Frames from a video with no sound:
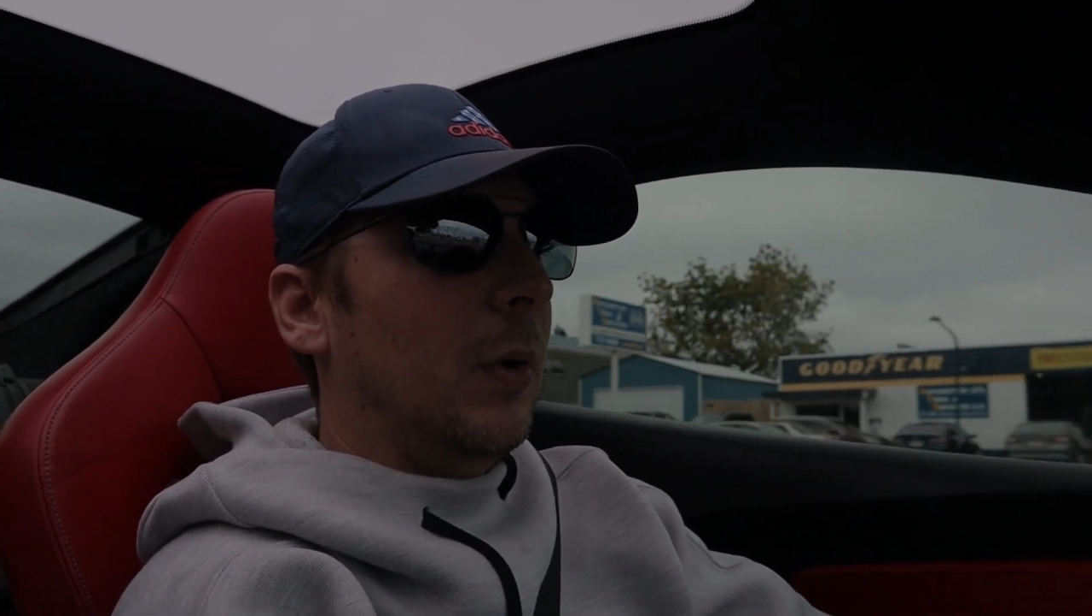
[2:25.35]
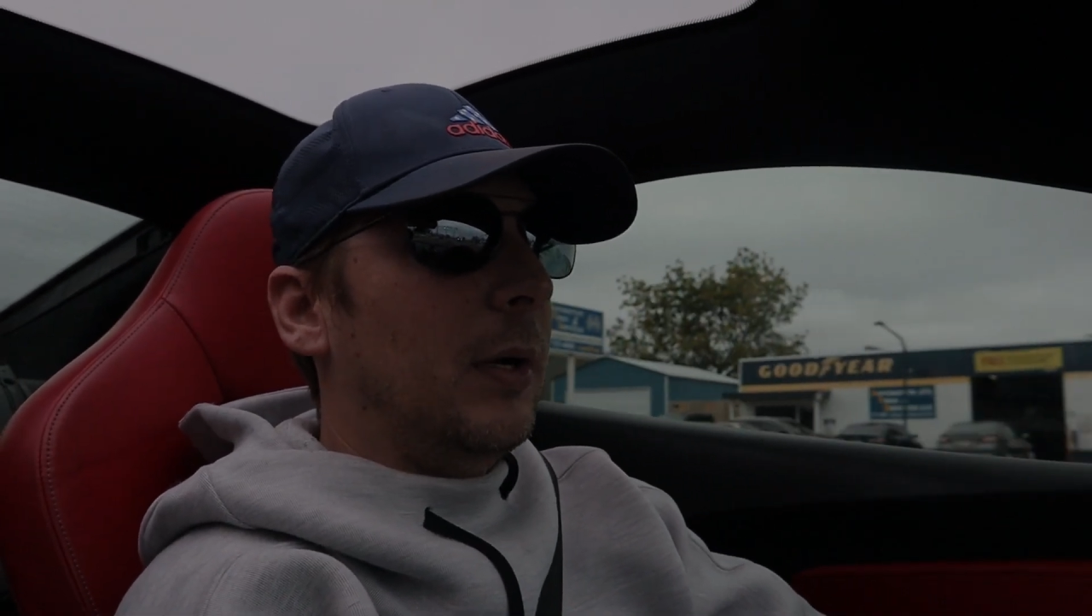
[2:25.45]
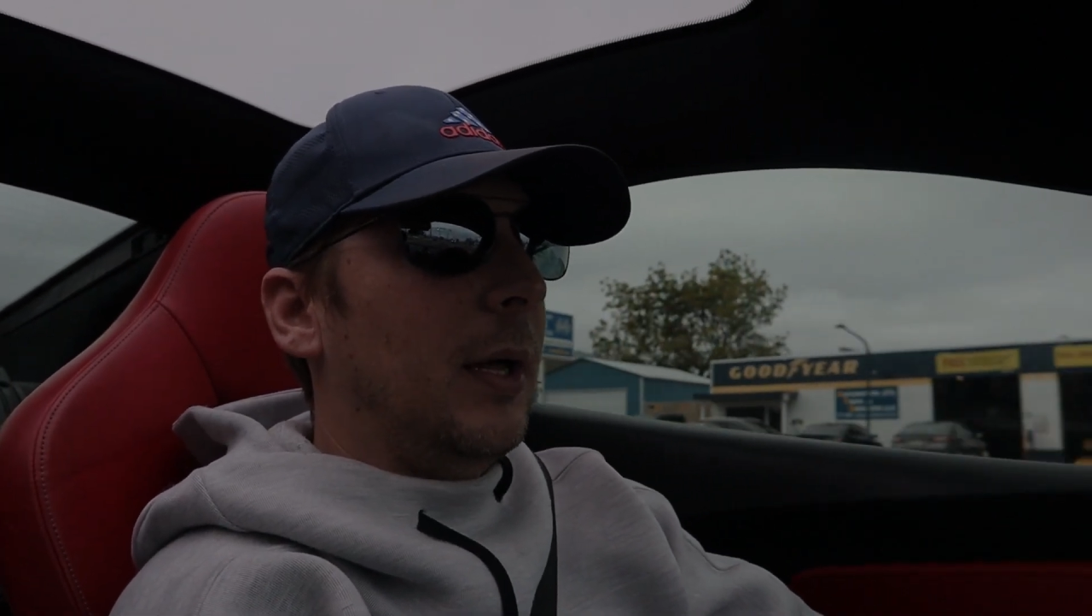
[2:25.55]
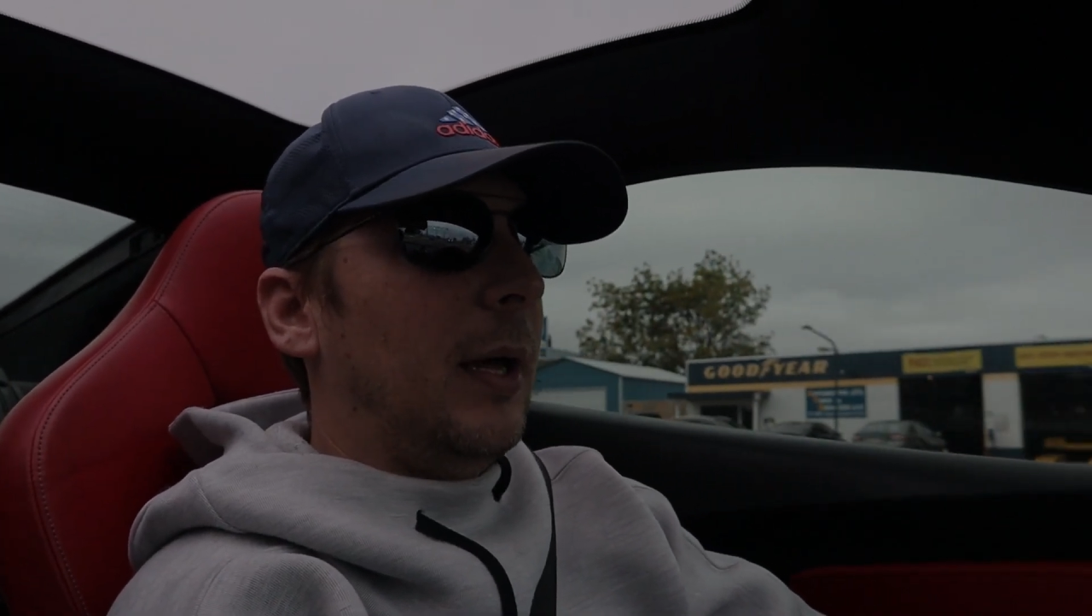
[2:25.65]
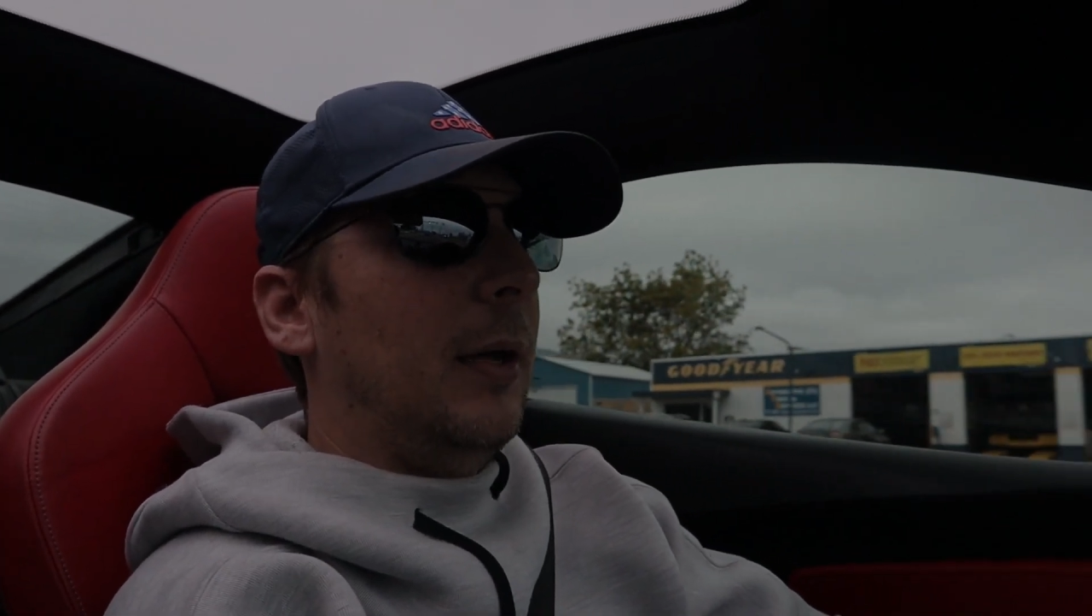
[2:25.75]

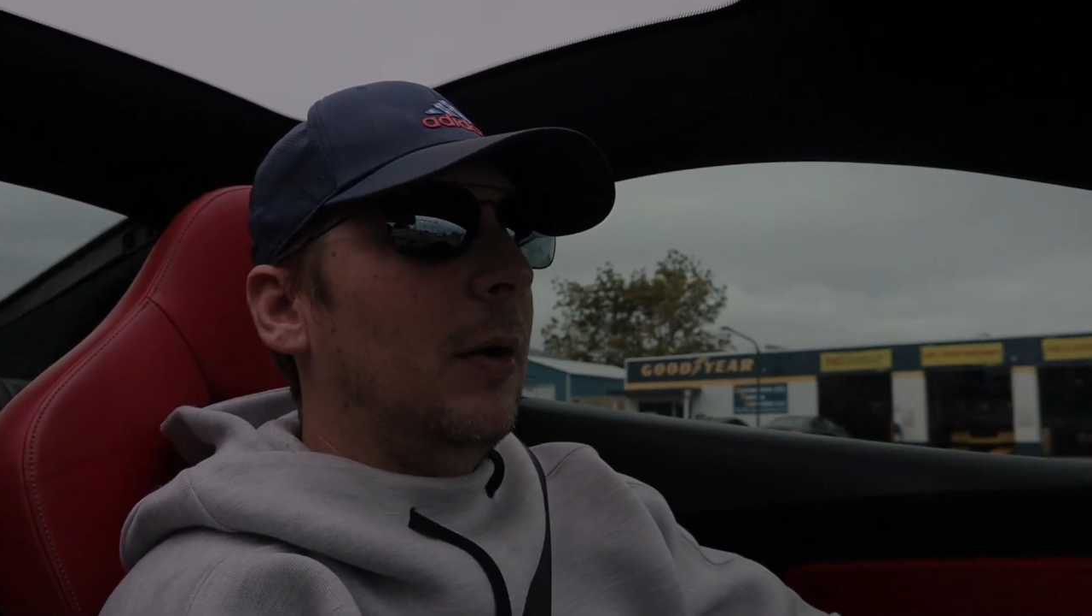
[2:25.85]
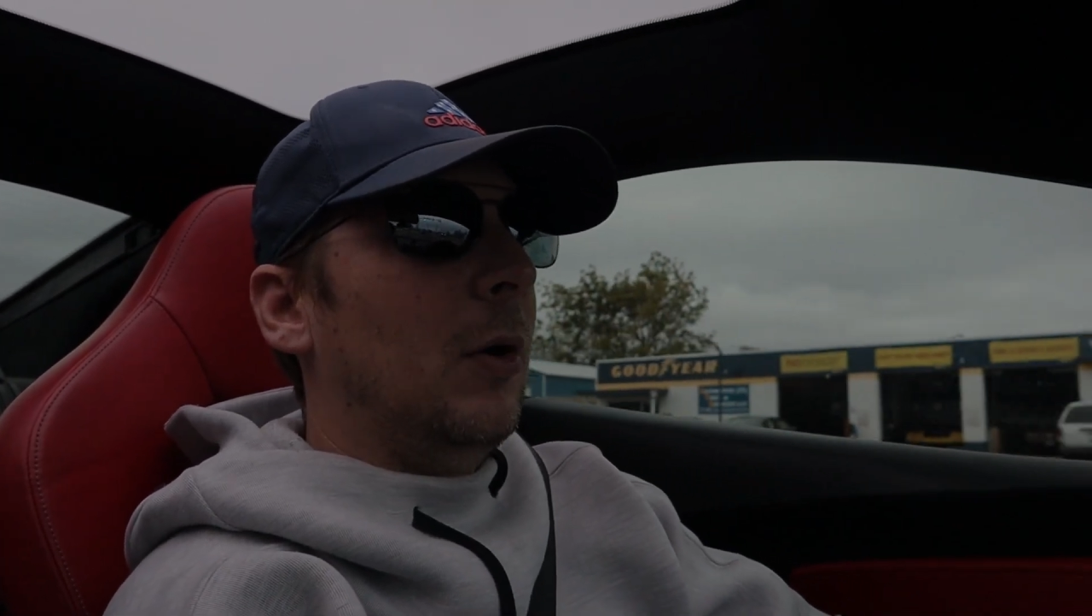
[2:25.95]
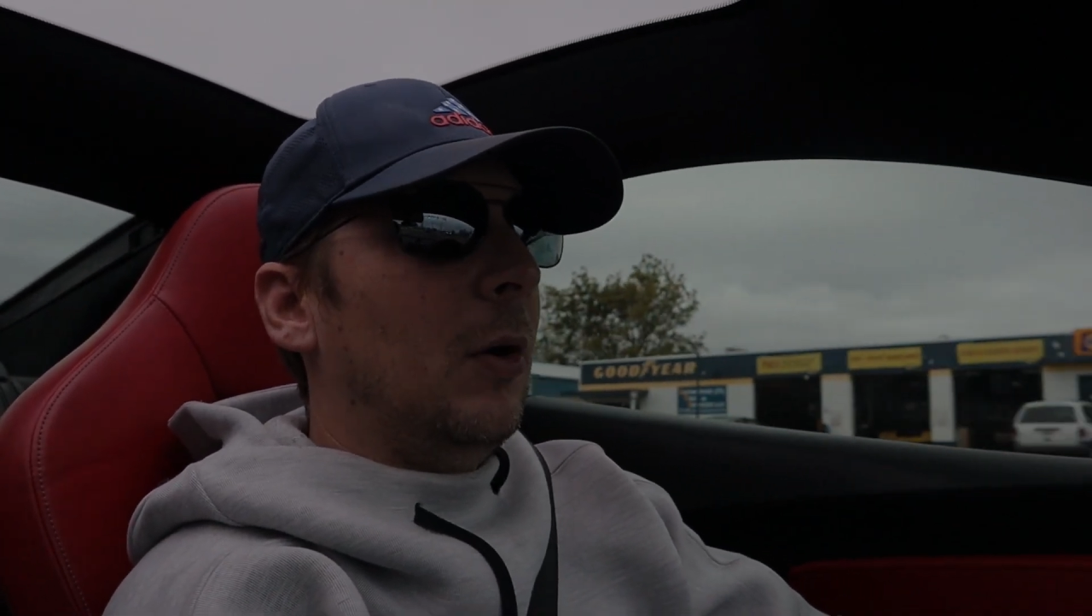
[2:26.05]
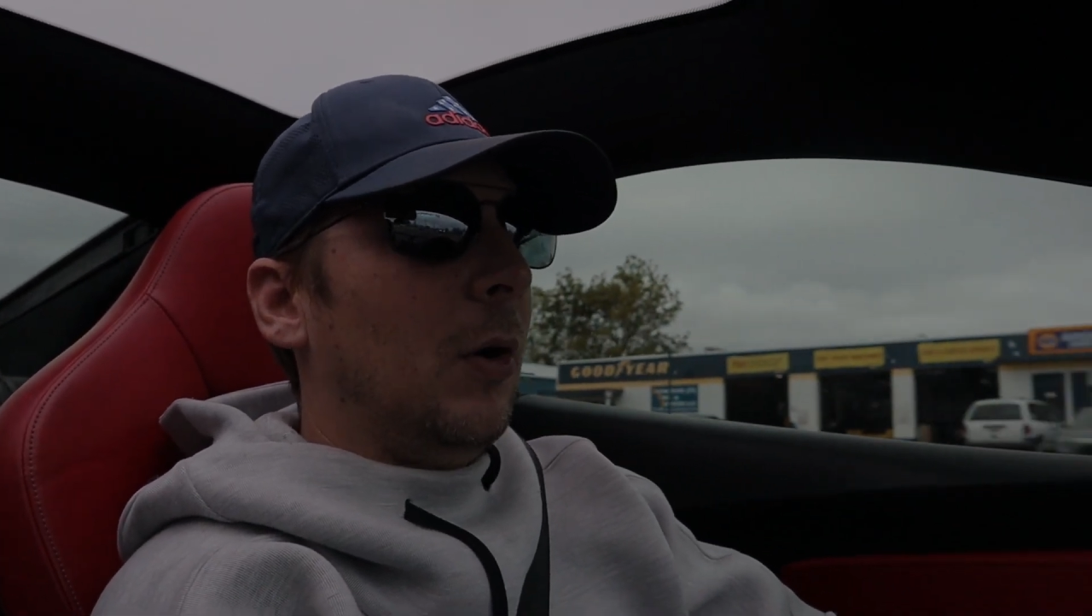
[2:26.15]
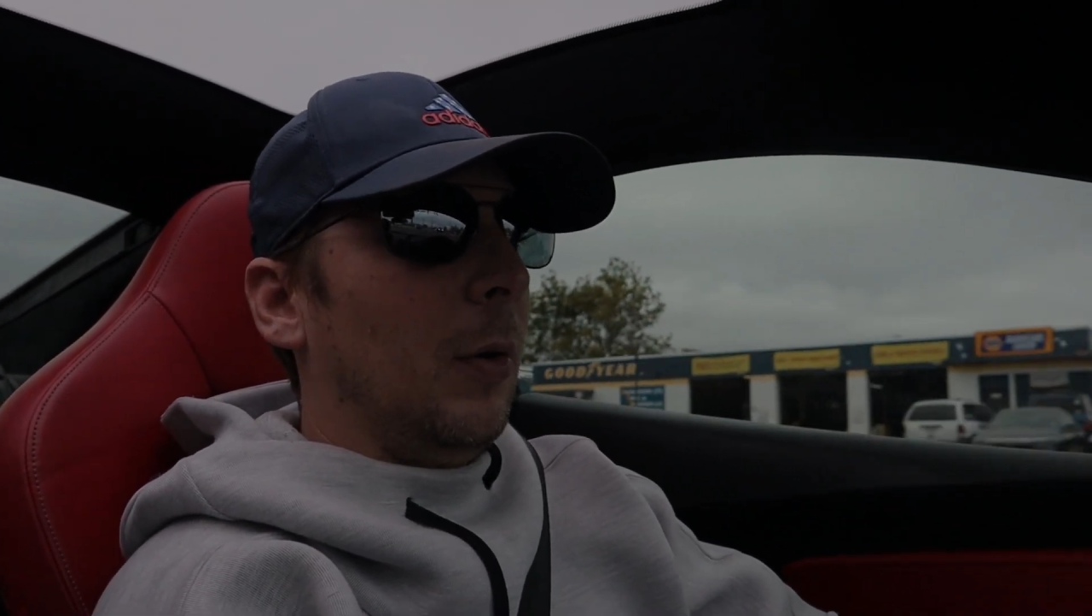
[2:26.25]
one day
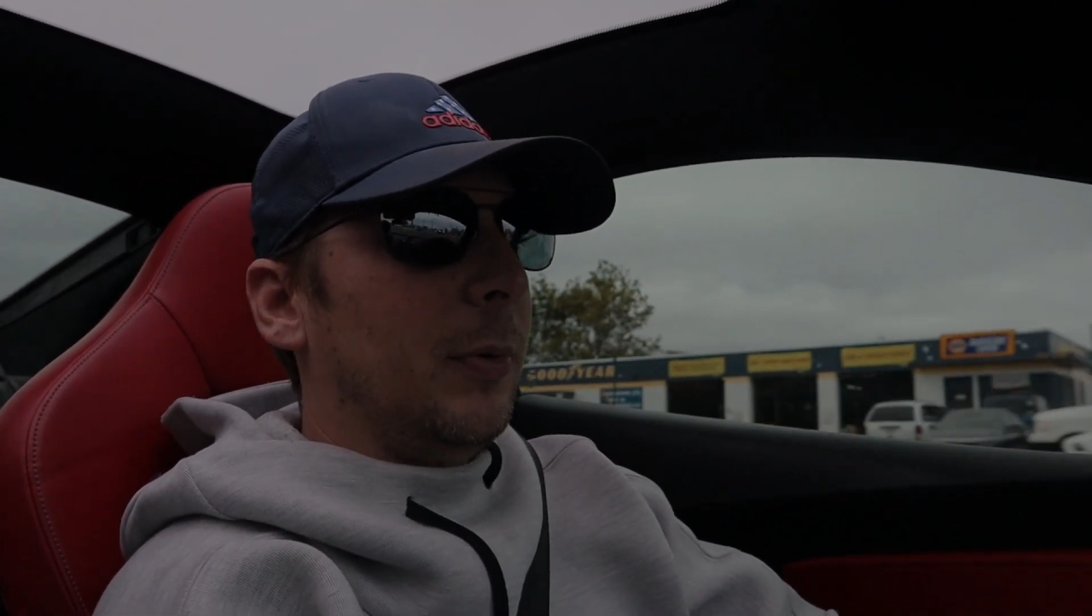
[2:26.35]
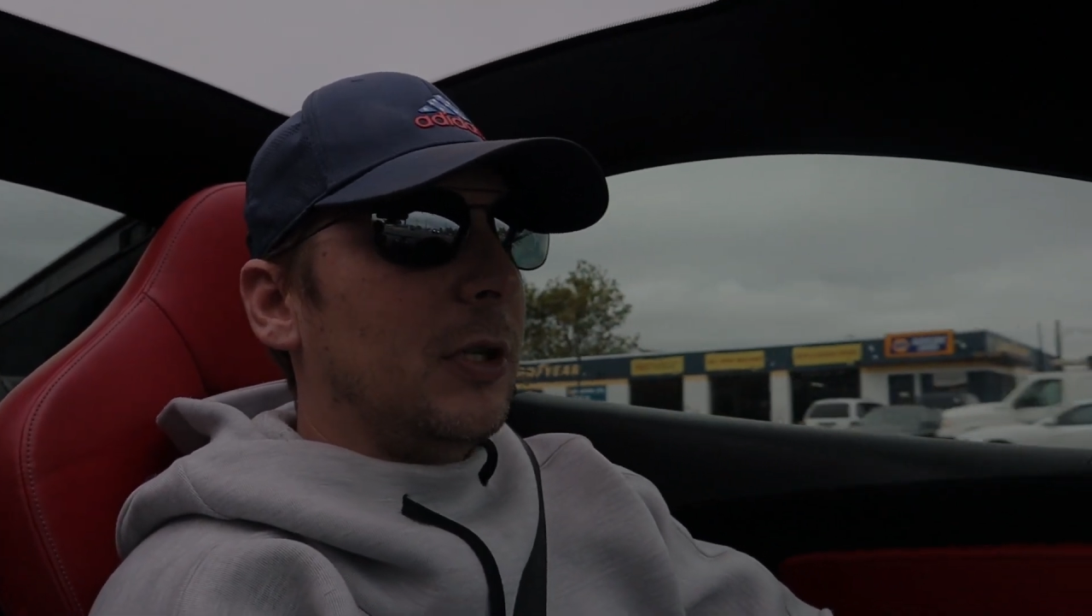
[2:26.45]
or